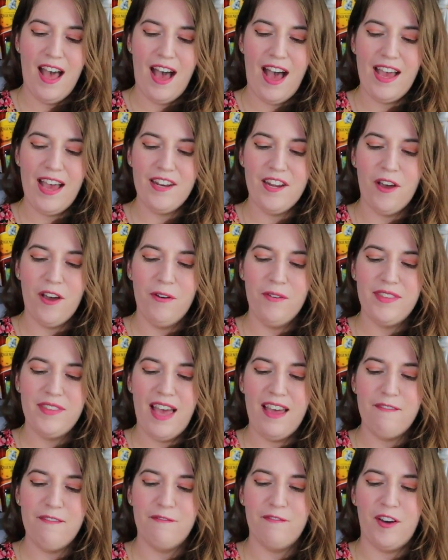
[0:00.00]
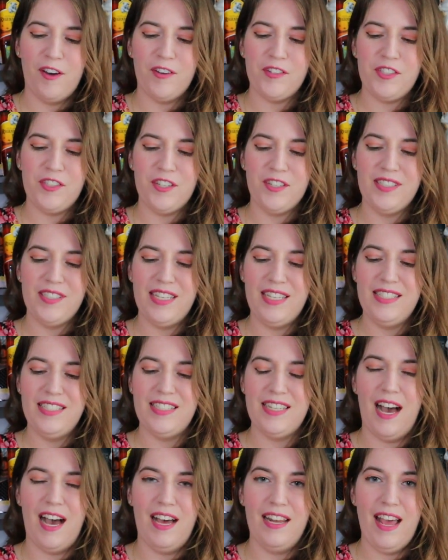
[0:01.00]
I know that Foster's is
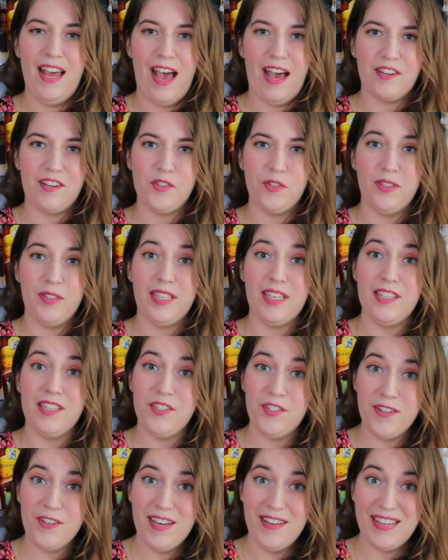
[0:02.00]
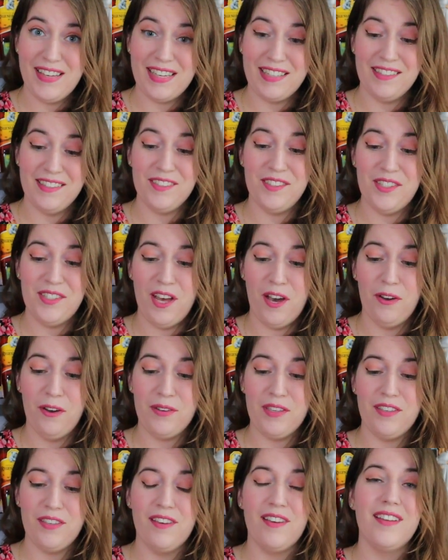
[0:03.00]
not actually Australian.
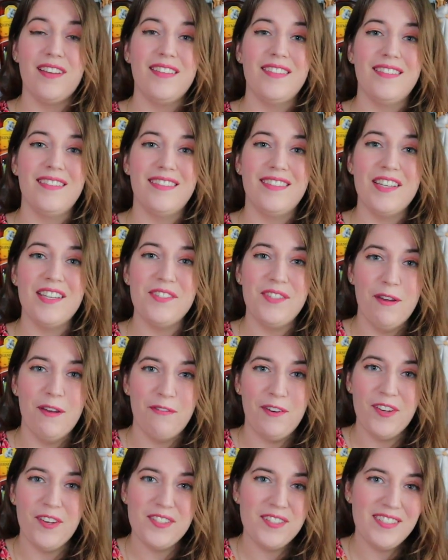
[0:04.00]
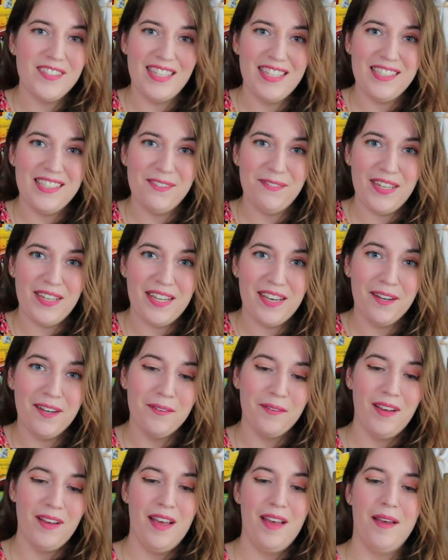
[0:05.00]
So there's no Foster's in this video
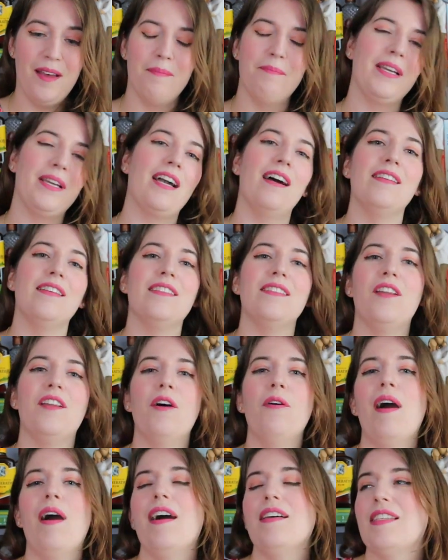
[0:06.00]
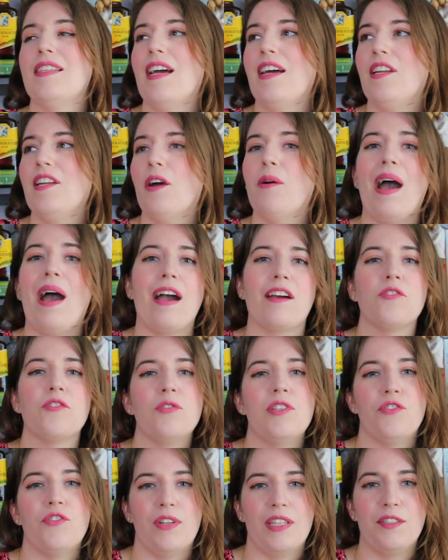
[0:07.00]
because no Aussie I know
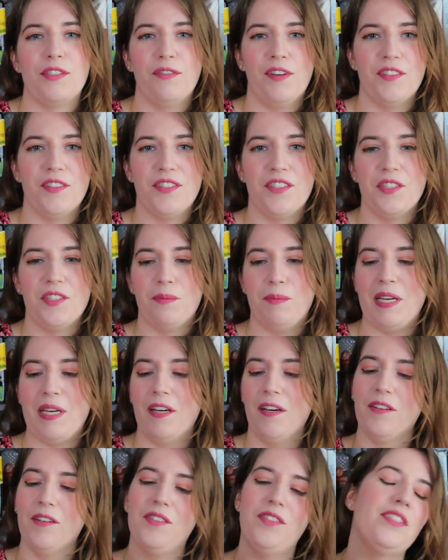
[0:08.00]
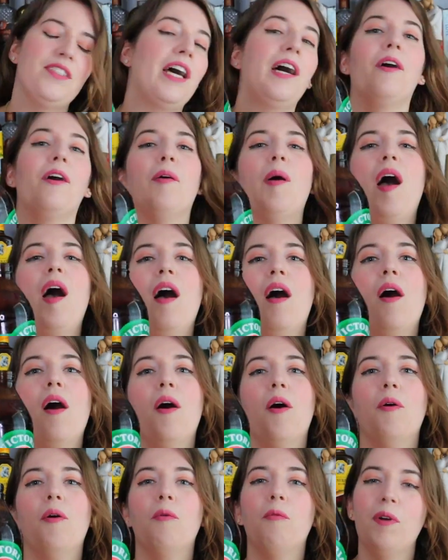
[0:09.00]
actually drinks Foster's beer. So
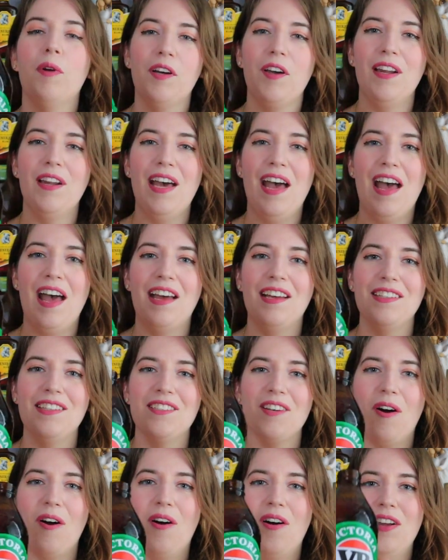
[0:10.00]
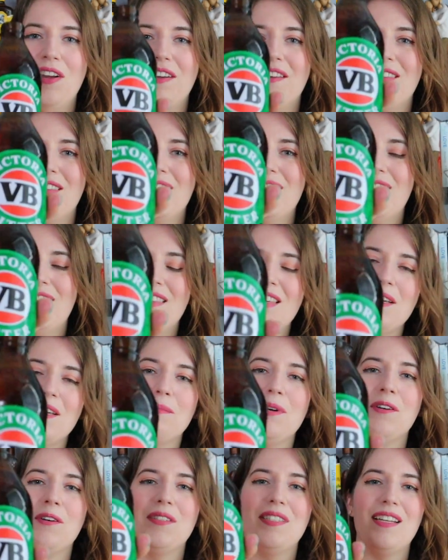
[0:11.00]
we're gonna end on the
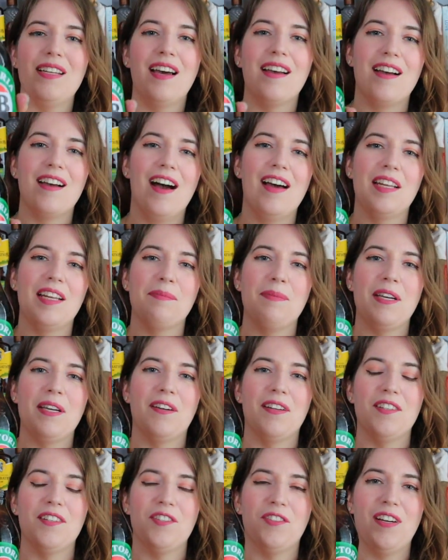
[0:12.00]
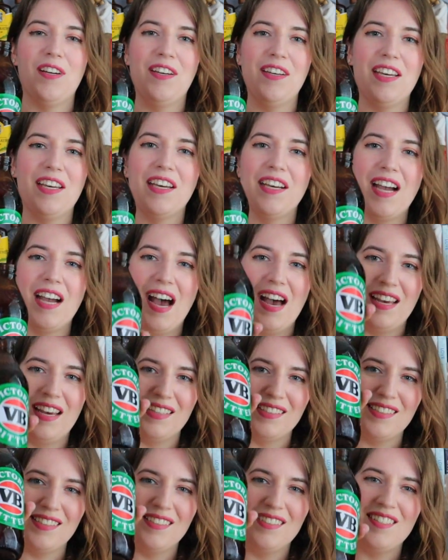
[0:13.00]
most iconic beer in Australia, you
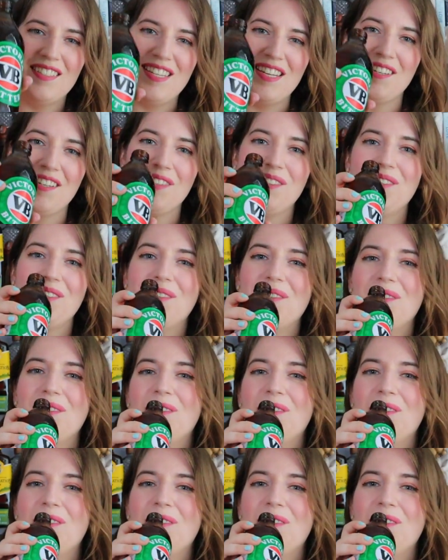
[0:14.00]
guys. Cheers.